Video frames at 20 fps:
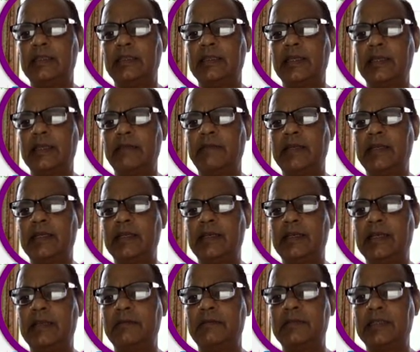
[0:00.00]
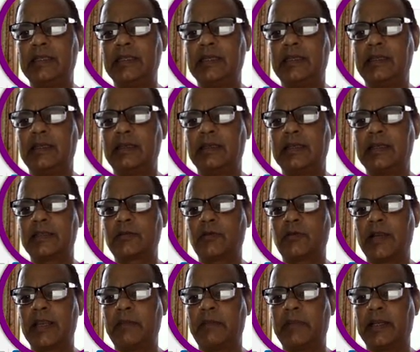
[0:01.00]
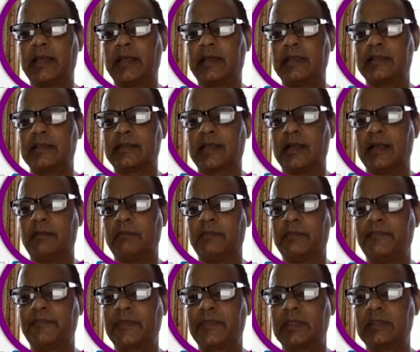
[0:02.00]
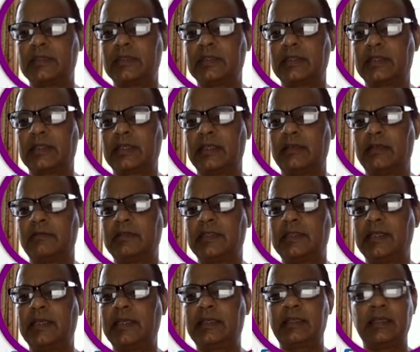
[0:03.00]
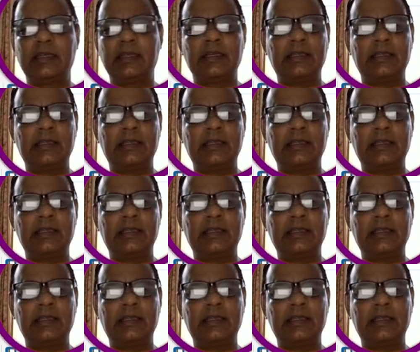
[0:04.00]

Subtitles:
then immediately you see a square bracket has come. Can you see it?